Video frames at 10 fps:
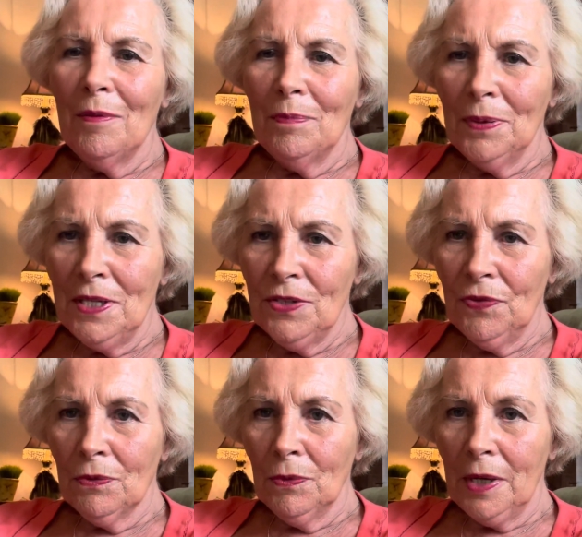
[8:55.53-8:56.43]
Please
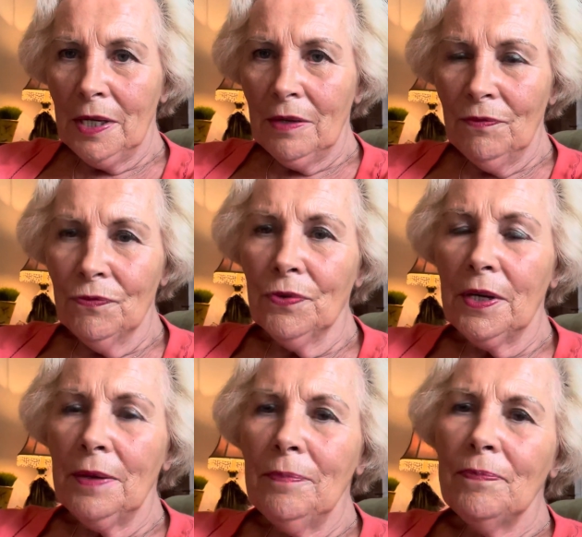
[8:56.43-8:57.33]
feel free
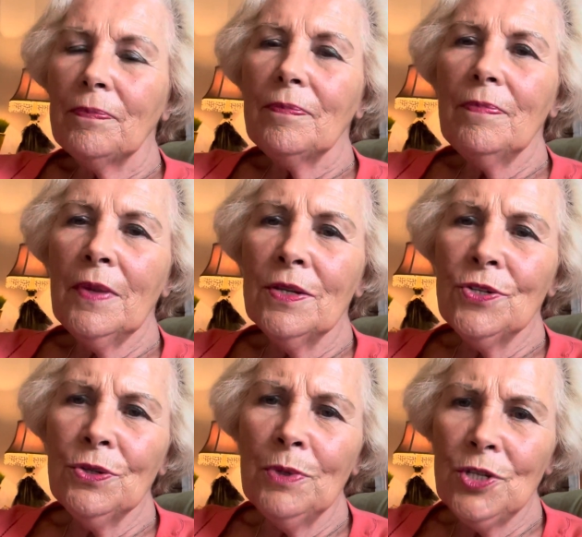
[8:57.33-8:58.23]

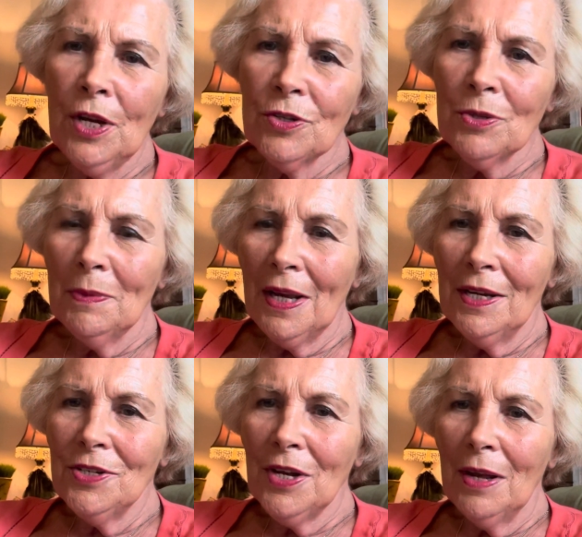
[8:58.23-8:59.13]
to reach out to me
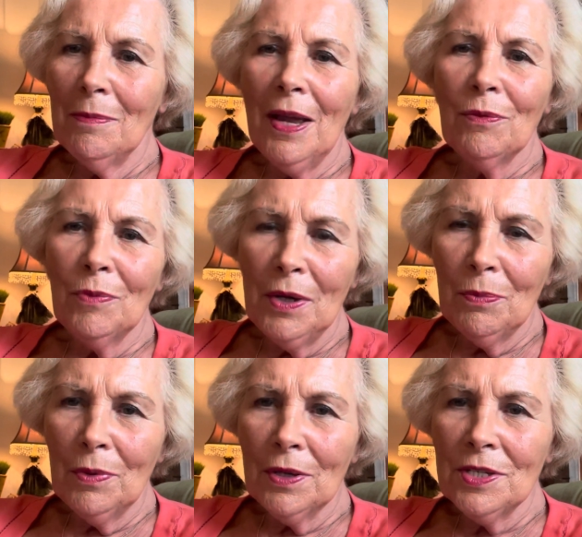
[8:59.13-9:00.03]
anytime at
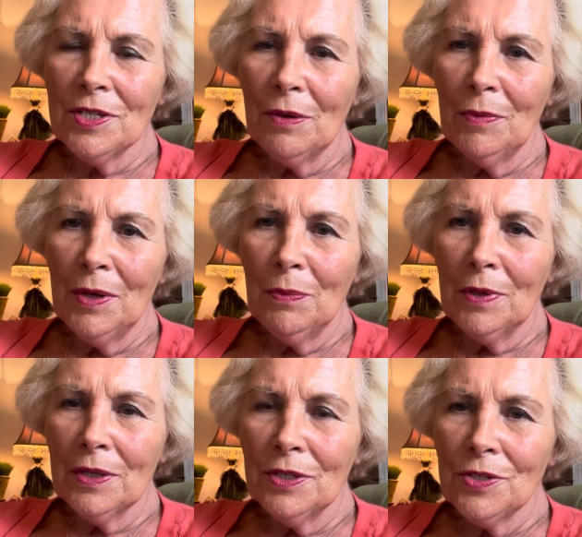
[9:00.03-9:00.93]

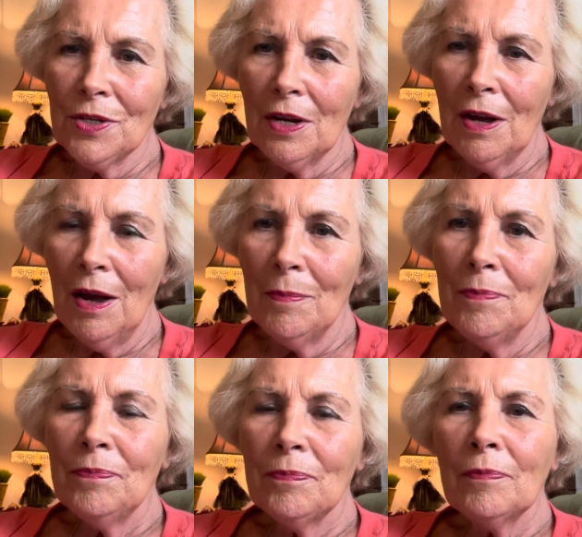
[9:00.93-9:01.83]
ritawilkins@ritawilkins.com.
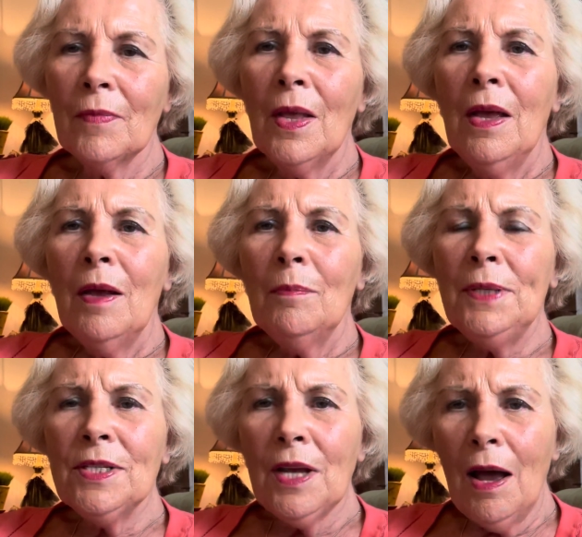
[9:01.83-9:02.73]

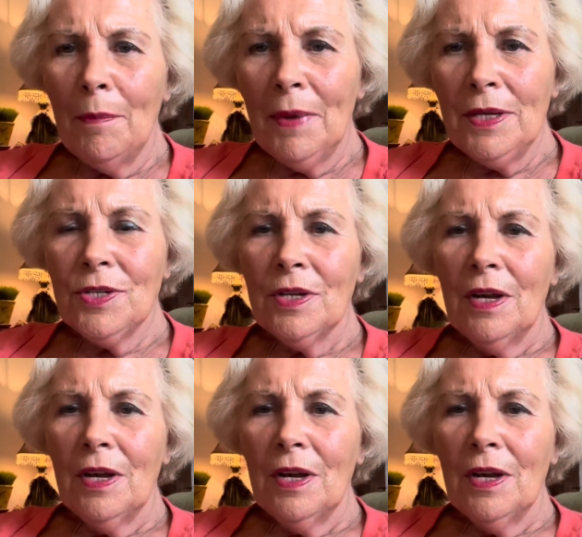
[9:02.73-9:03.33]
Please comment,